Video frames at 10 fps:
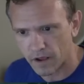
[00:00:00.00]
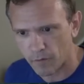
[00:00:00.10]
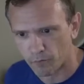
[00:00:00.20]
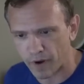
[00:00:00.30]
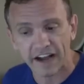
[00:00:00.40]

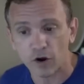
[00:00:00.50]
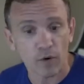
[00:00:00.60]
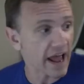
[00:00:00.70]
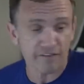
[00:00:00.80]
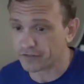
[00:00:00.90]
but I don't
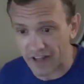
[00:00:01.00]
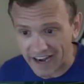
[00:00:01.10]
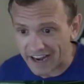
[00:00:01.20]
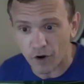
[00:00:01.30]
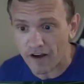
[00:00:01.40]
have, like,
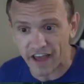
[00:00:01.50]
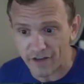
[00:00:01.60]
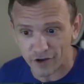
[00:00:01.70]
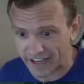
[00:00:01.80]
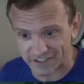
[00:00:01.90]
I don't have the
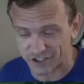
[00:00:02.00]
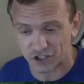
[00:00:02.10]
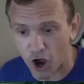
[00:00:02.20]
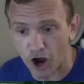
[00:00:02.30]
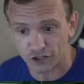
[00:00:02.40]
other kids to
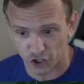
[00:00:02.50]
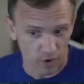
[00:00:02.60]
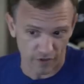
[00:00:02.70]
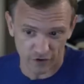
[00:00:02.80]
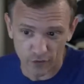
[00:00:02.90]
talk to
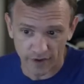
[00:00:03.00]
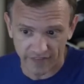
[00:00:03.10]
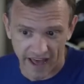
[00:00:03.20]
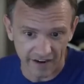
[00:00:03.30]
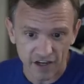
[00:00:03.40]
while they're doing
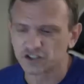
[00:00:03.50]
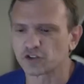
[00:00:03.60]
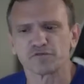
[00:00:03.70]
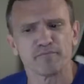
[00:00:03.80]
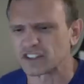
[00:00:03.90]
that. So
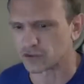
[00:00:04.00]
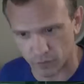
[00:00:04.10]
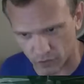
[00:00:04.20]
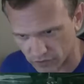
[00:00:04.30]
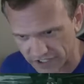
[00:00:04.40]
it's
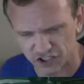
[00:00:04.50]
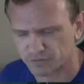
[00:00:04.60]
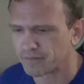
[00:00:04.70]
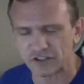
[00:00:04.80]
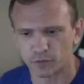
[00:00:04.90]
miserable. It's just
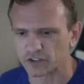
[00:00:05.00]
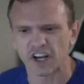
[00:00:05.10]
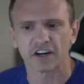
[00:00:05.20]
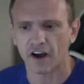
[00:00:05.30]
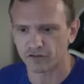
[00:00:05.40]
miserable. It's
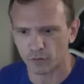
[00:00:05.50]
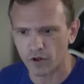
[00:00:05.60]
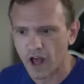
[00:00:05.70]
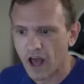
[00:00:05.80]
uncomfortable.